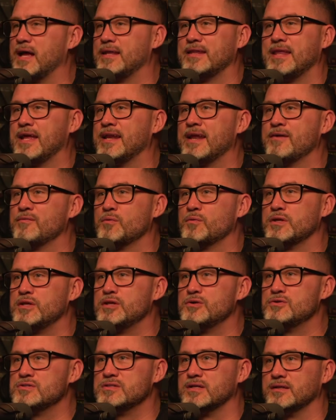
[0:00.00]
they never would
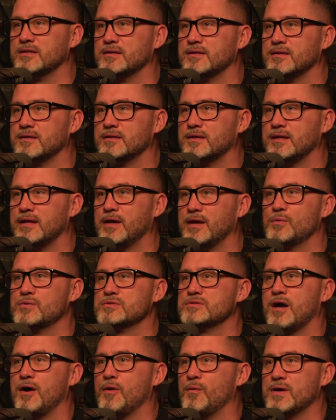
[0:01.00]
use it. It
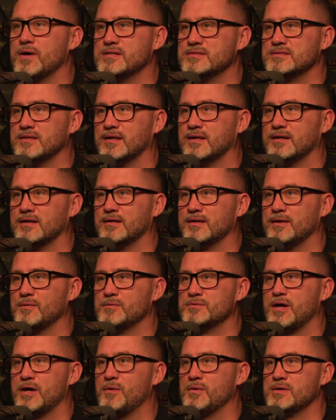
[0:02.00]
was always a, it
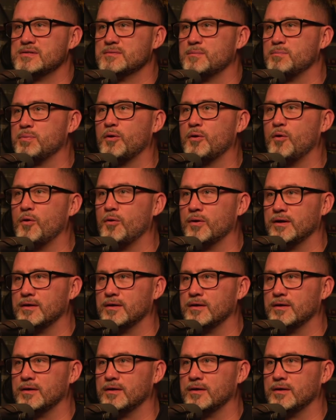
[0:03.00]
was always a ploy.